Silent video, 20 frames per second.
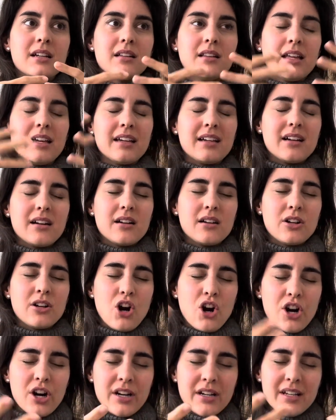like
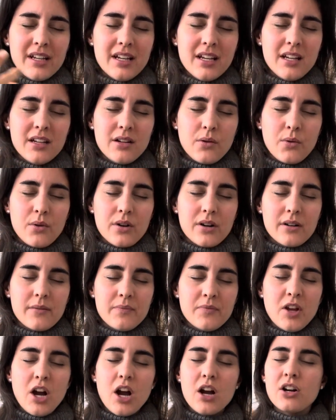guarded, or
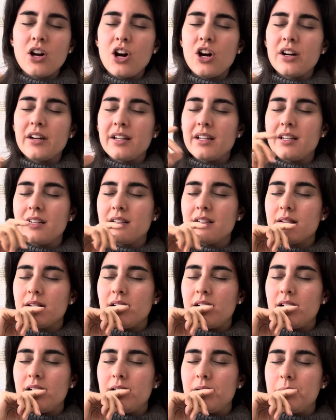not guarded,
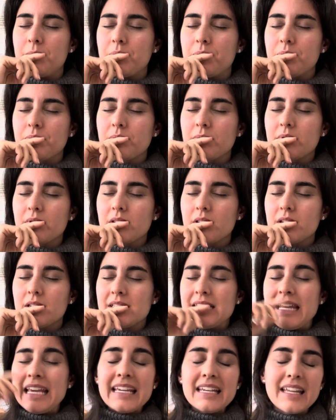
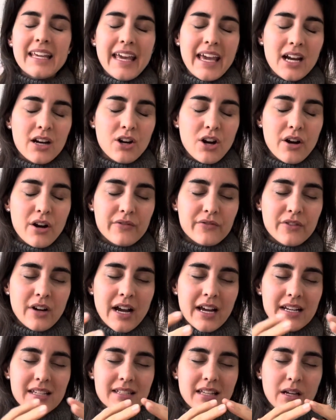taken care of,
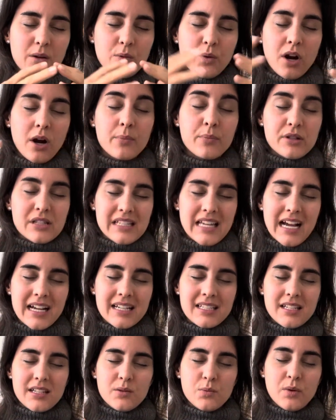right? It's like we are
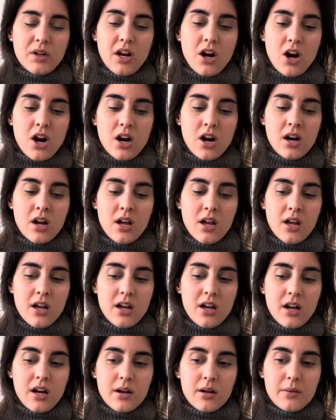protected, we are
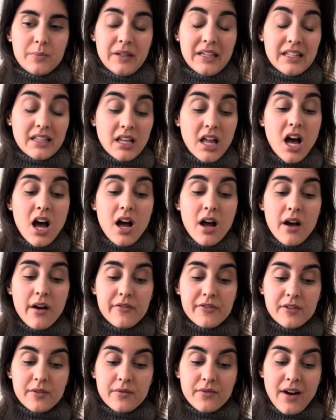being
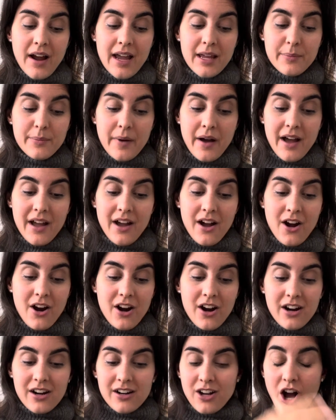loved, right, by
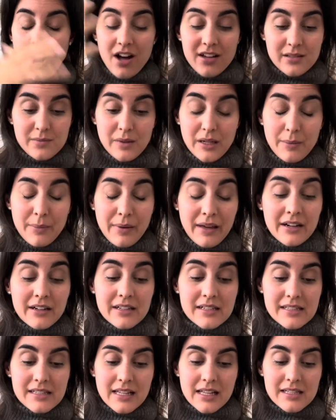our cosmic
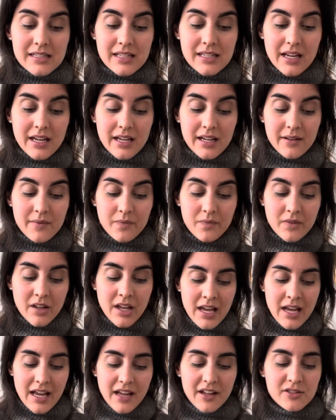parents, let's say.
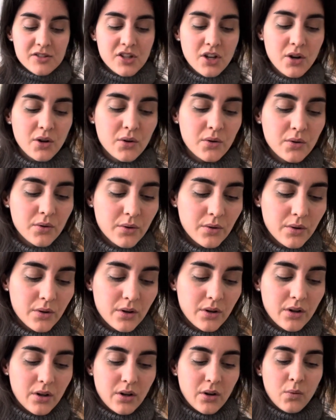And so
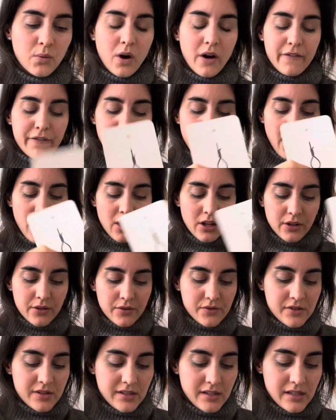what
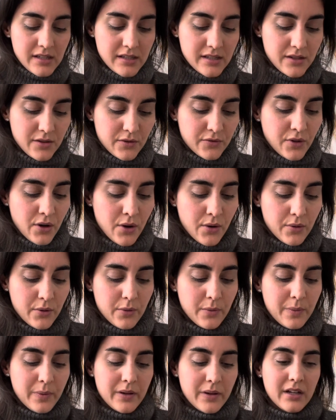follows this
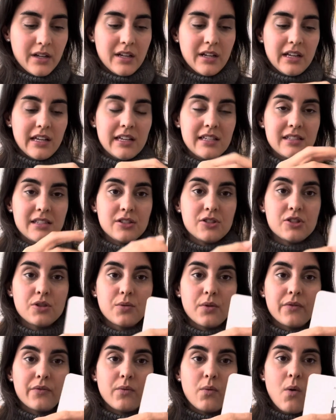rope is the
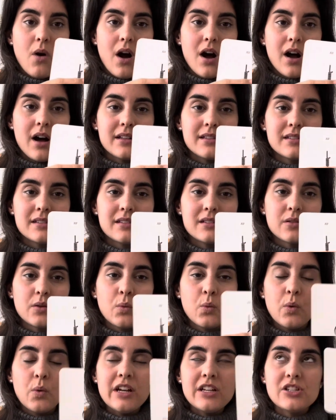Two of Wands,
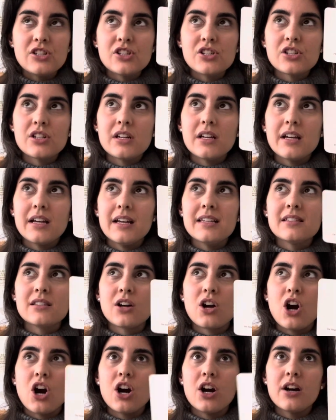which is
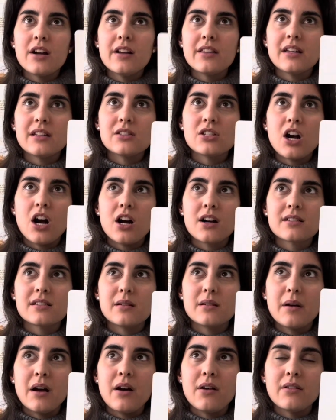the card that talks
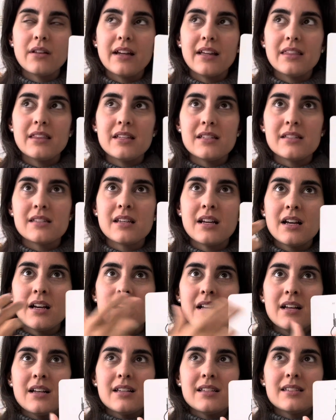about like this
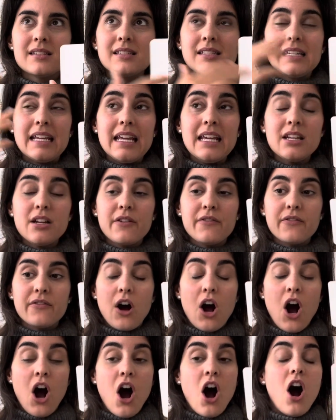state of
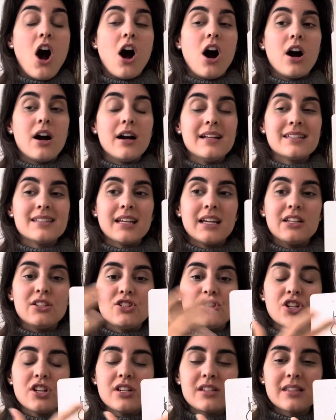awe. It's like
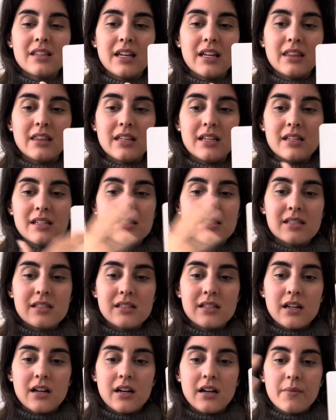just like
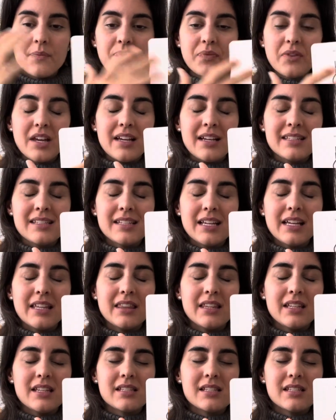this, it's
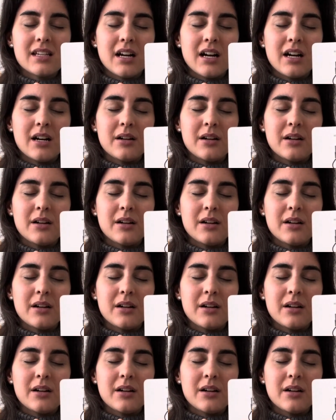like this